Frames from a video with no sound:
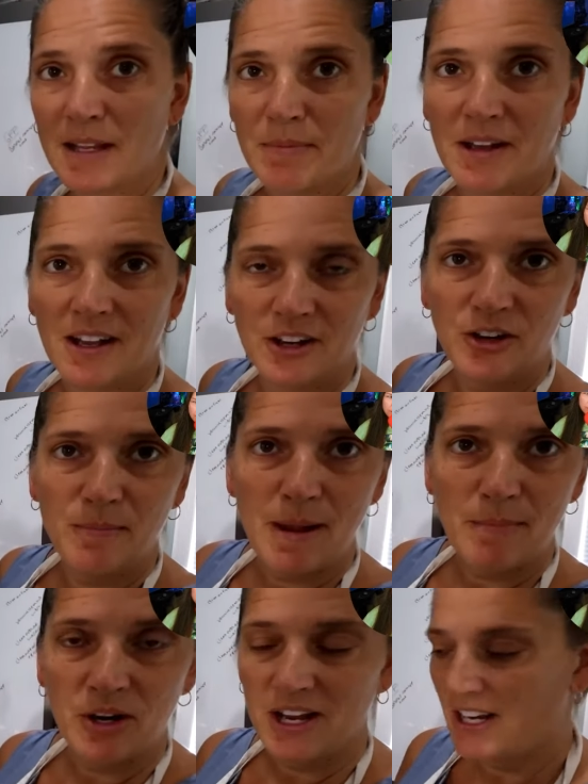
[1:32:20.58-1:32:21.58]
dice up a
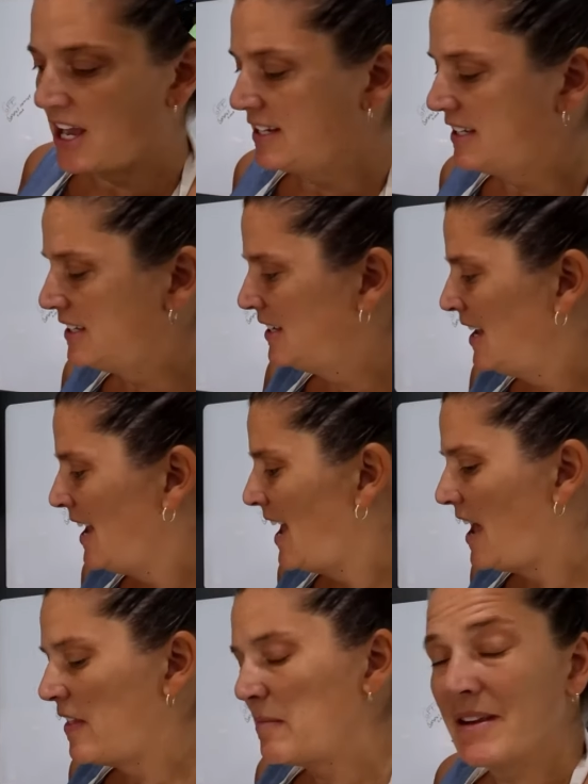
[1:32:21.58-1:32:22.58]
green pepper and an onion,
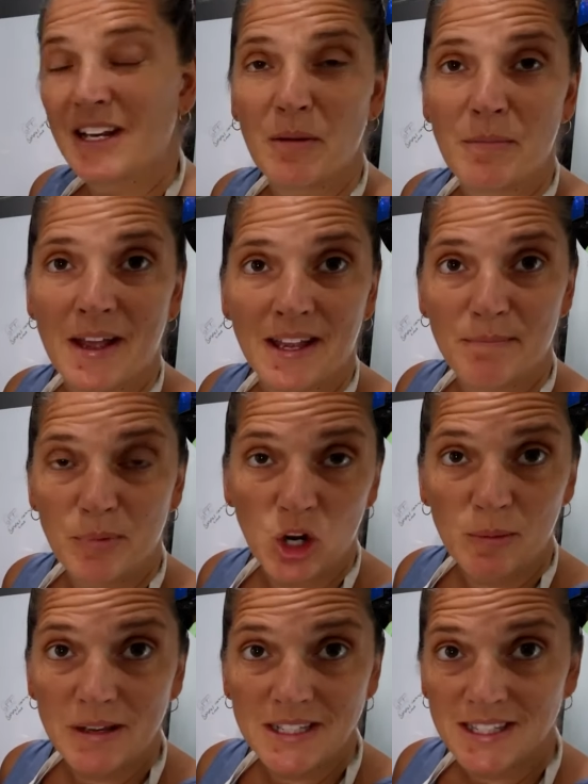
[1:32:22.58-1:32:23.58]
and then I get out
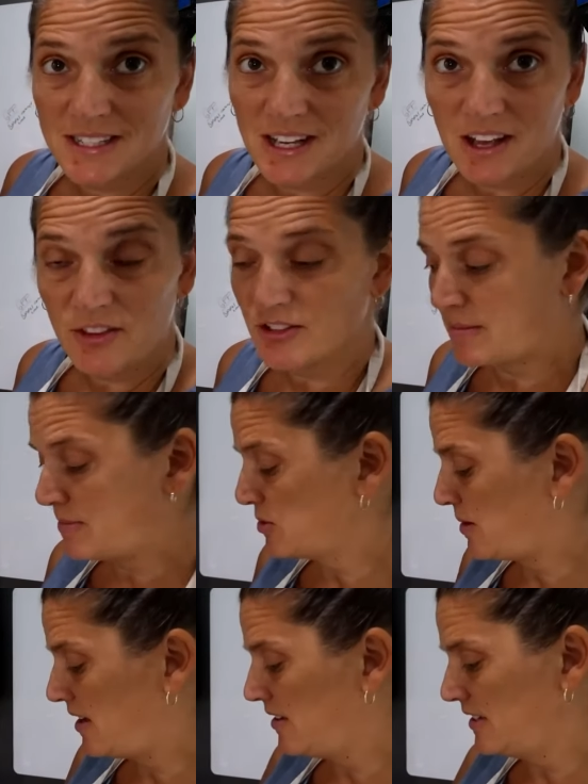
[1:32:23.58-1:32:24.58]
my burger pieces and cut
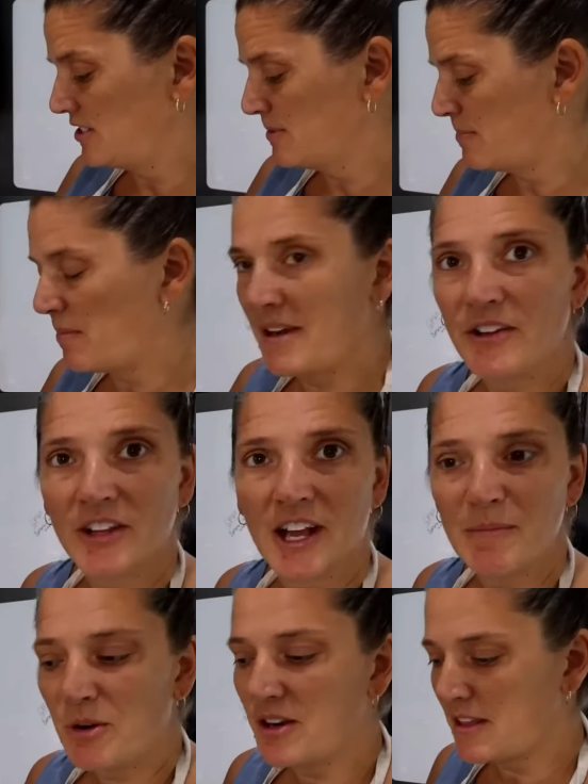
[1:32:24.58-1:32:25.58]
those up as well and just put them
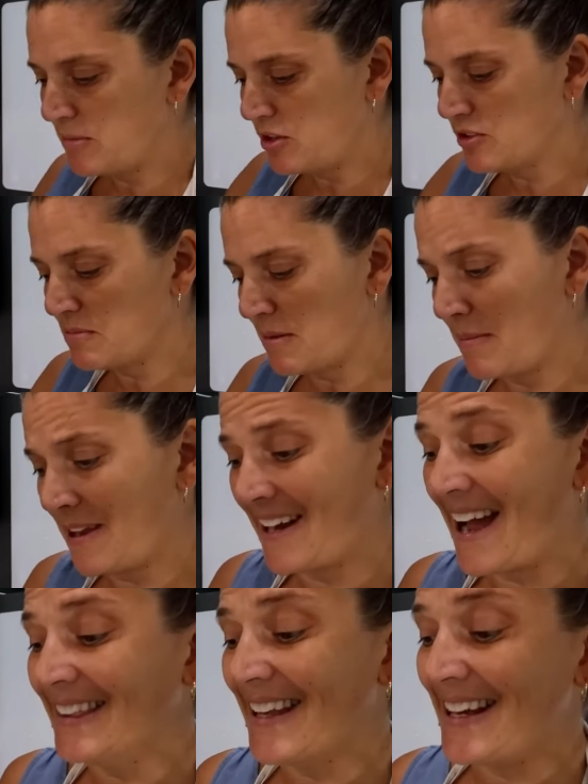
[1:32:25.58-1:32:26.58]
right on the cutting board and then I use
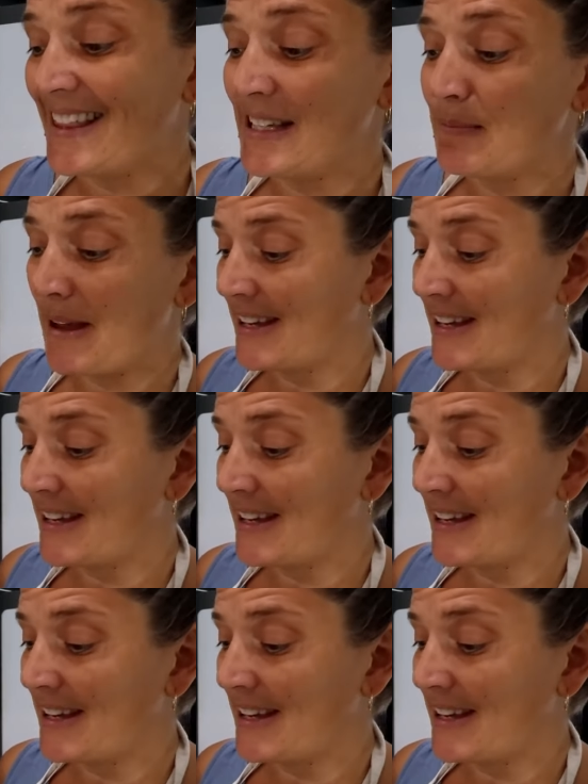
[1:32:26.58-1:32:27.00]
another pan. I like